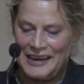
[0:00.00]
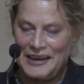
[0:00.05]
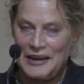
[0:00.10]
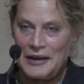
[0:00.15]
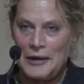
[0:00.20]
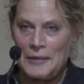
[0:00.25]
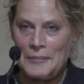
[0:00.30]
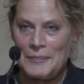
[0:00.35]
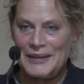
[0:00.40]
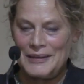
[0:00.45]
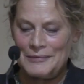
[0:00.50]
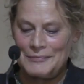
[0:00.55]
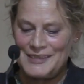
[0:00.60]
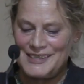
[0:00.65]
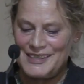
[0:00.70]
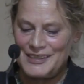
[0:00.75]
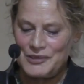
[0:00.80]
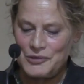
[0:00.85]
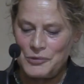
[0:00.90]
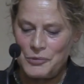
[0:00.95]
It
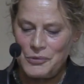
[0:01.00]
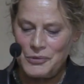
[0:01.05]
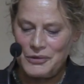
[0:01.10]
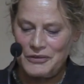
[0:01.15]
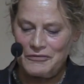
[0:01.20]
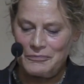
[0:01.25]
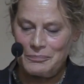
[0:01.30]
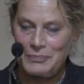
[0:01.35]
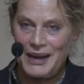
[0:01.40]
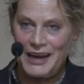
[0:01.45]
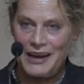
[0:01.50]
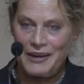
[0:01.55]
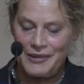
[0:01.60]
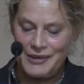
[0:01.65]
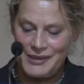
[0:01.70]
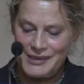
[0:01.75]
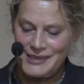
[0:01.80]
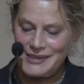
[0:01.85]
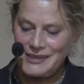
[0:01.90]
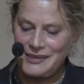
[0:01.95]
was the talk of
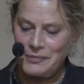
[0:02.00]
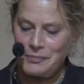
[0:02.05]
Paris.